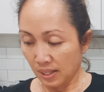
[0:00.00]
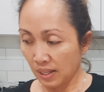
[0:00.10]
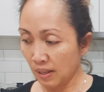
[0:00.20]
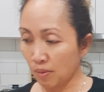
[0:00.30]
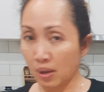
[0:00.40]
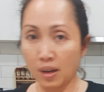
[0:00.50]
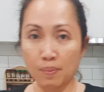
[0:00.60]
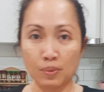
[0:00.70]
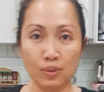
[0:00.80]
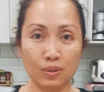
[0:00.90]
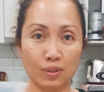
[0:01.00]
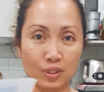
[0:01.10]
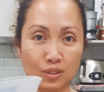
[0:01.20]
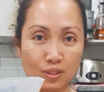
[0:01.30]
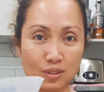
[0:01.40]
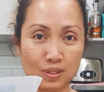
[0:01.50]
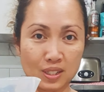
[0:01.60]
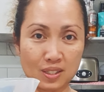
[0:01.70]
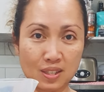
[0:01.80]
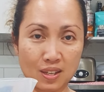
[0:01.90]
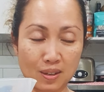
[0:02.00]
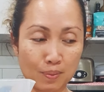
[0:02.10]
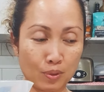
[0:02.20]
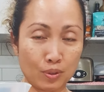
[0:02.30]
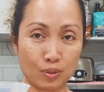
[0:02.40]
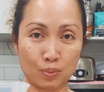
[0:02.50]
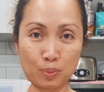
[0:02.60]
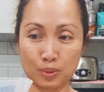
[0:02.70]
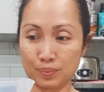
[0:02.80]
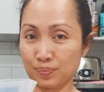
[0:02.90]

And what I'm going to do is, I'm going to put